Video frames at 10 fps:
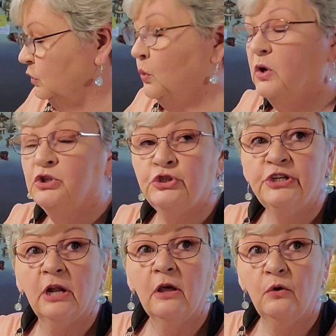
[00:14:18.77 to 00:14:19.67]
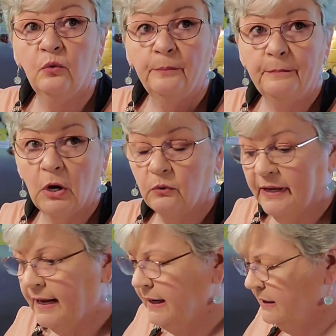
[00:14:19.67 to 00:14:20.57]
orange jello
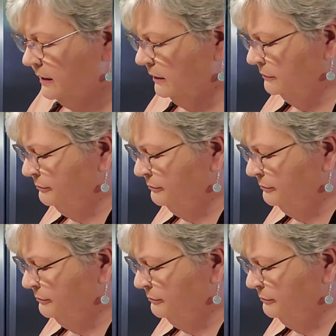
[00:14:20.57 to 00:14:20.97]
poke cake.